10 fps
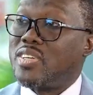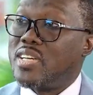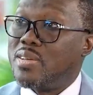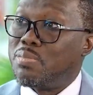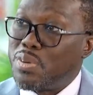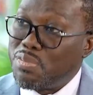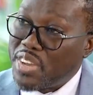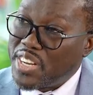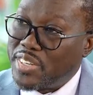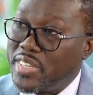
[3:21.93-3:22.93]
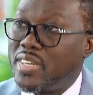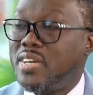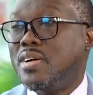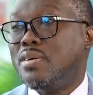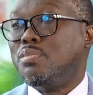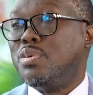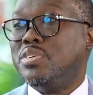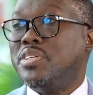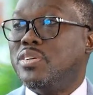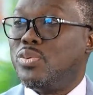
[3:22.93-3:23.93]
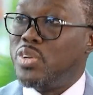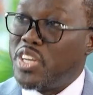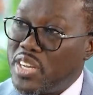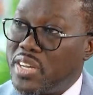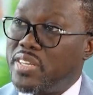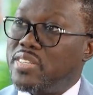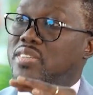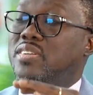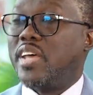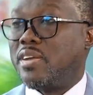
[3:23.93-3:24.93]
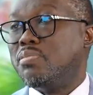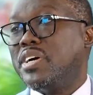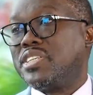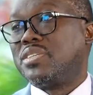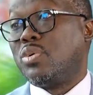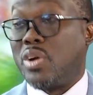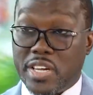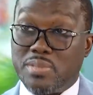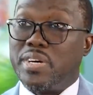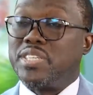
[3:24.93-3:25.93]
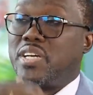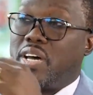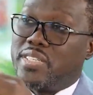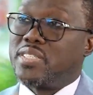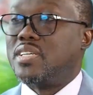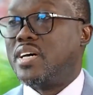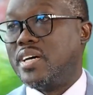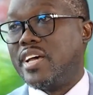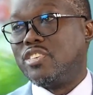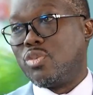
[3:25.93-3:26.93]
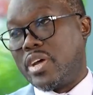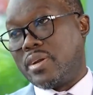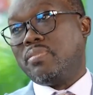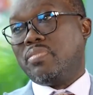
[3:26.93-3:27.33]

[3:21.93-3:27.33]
really prevented poverty to increase that much or as much as elsewhere.